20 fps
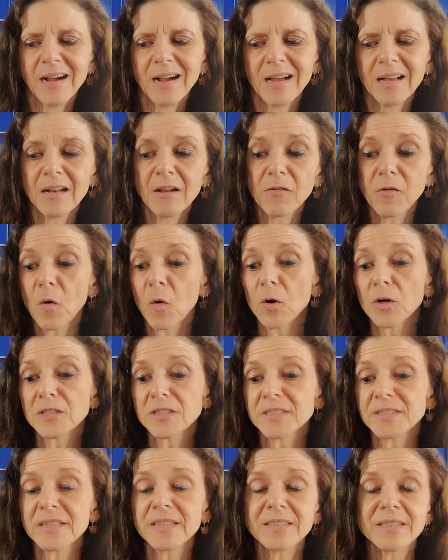And of
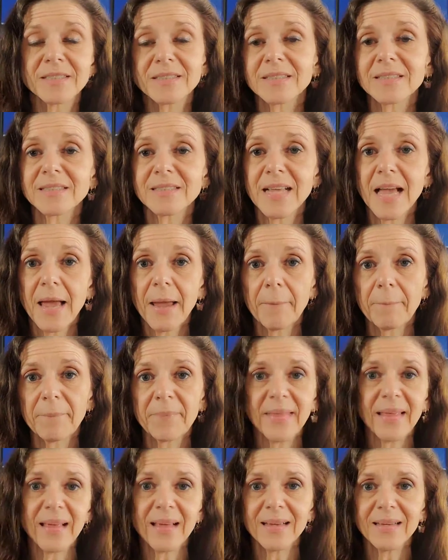course, there's the same
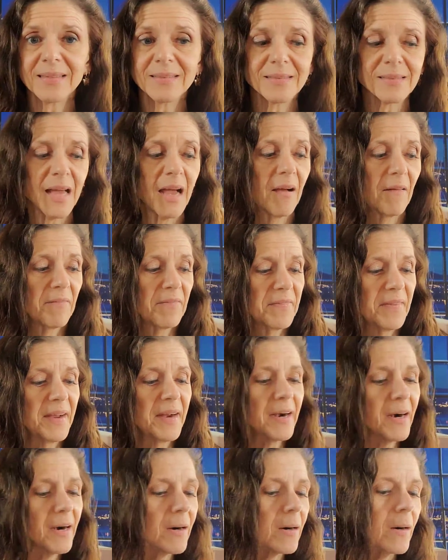things out
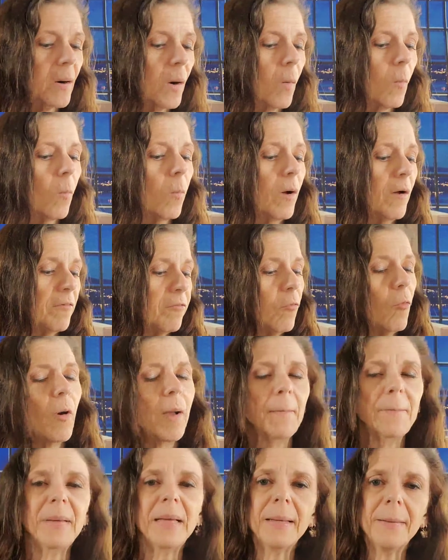there with
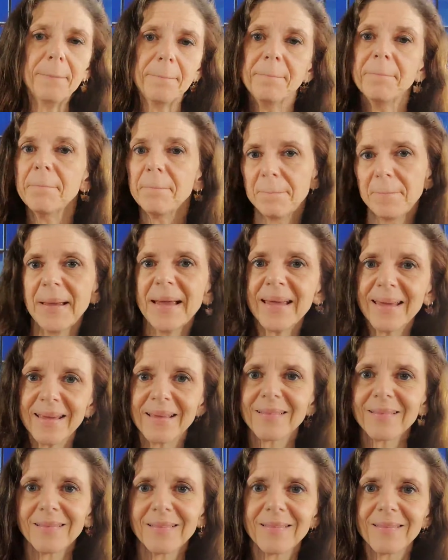women
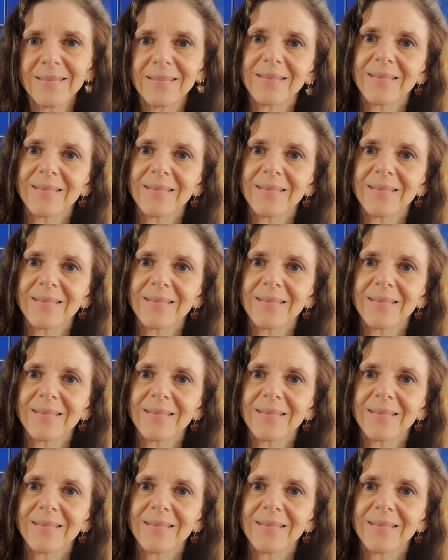making,